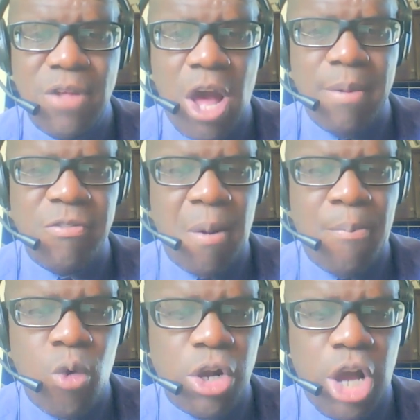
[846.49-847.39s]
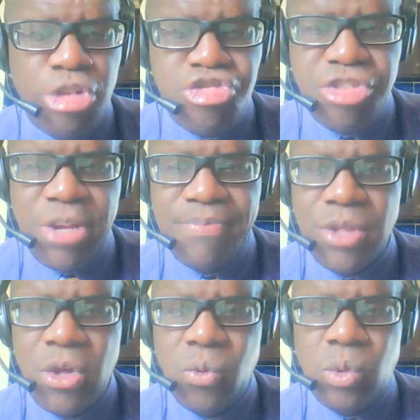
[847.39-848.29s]
coming from a poor country,
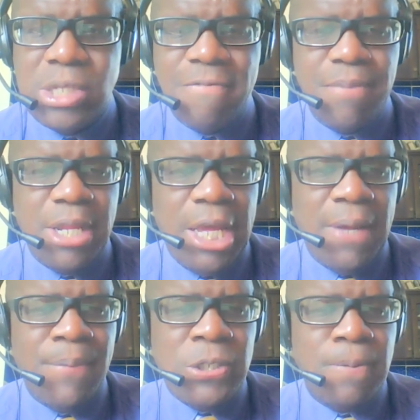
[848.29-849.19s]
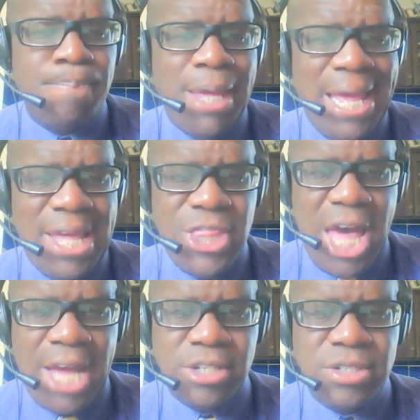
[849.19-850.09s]
would have been able to pay
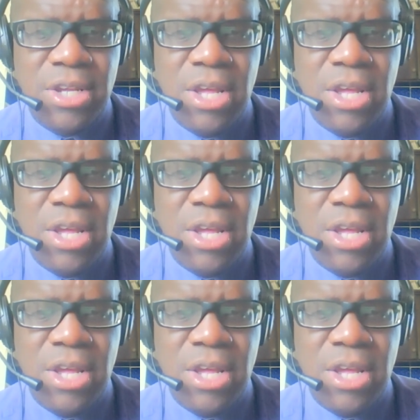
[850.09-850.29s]
that